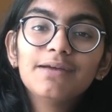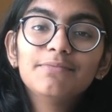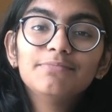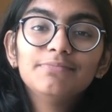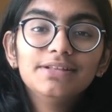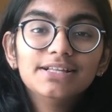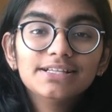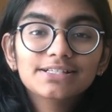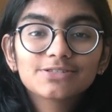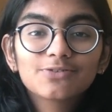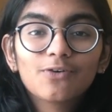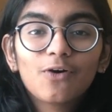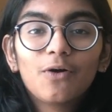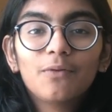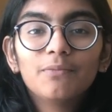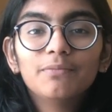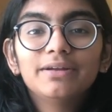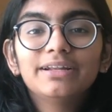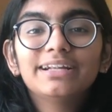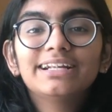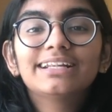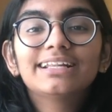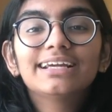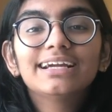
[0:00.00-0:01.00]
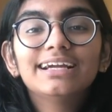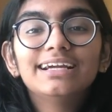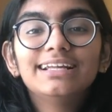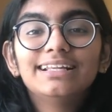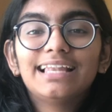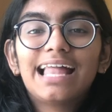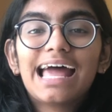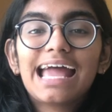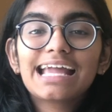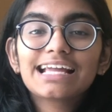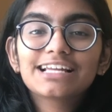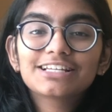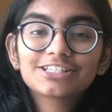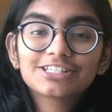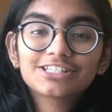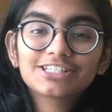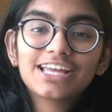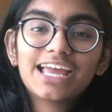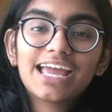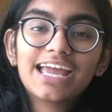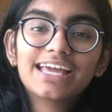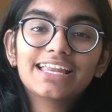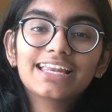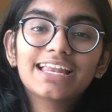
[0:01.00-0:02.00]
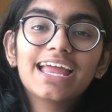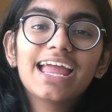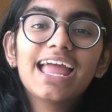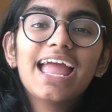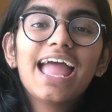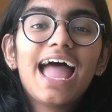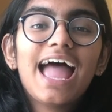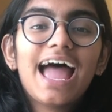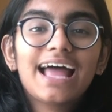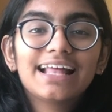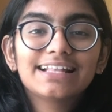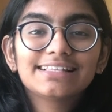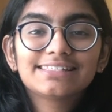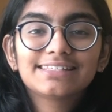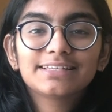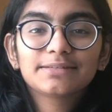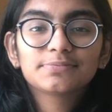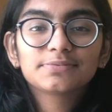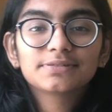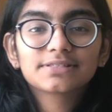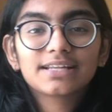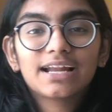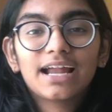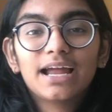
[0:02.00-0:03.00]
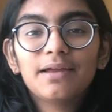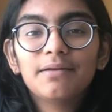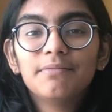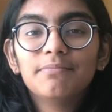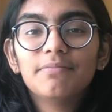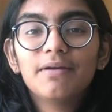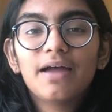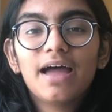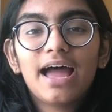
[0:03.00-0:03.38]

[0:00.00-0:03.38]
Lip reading: please comment, like, share, and subscribe.